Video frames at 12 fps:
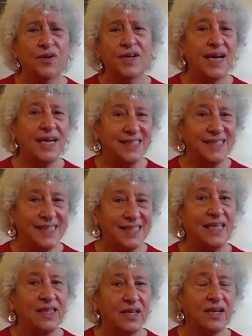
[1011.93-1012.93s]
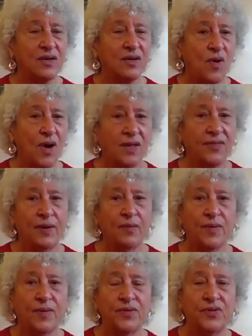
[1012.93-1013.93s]
and I stayed there while they
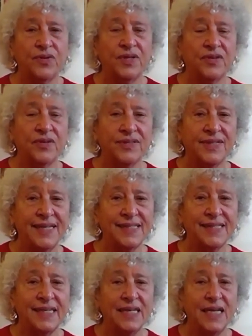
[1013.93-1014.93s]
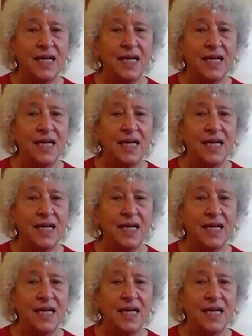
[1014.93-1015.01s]
were during their lesson.